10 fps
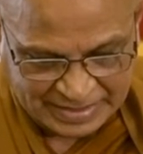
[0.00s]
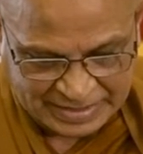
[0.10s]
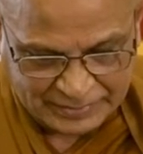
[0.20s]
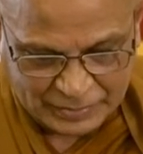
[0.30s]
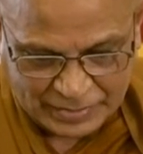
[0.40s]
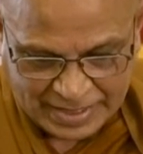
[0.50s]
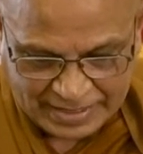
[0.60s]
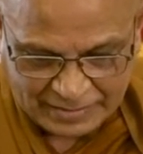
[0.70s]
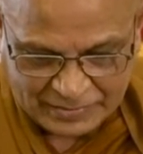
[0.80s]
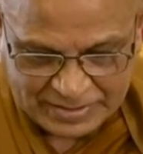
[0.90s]
Deputy High
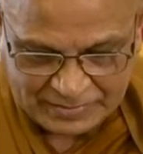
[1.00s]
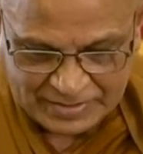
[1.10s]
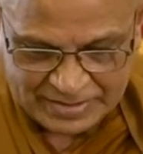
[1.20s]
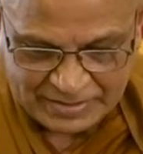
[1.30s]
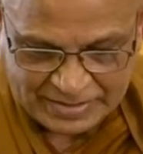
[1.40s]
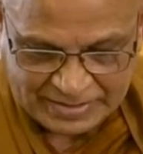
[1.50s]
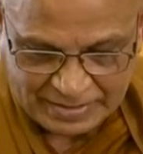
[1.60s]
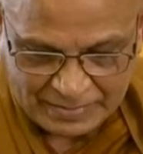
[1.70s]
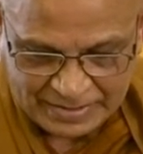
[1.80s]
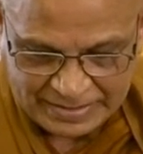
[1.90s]
Commissioner Mr.
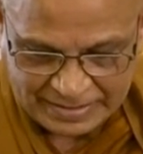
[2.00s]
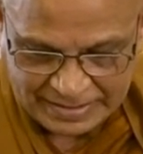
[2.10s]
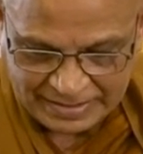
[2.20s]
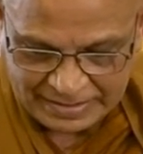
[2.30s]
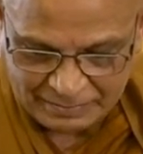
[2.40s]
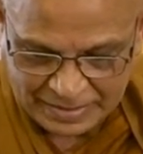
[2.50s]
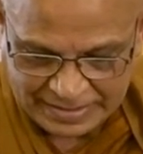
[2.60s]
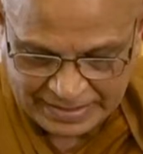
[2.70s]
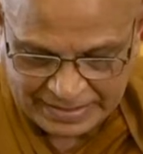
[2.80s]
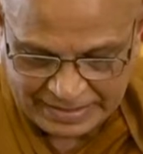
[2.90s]
Samantha
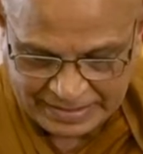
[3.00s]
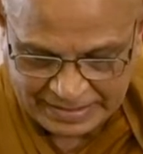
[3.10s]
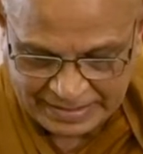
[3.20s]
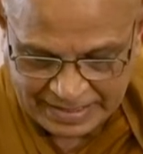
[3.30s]
Patirana,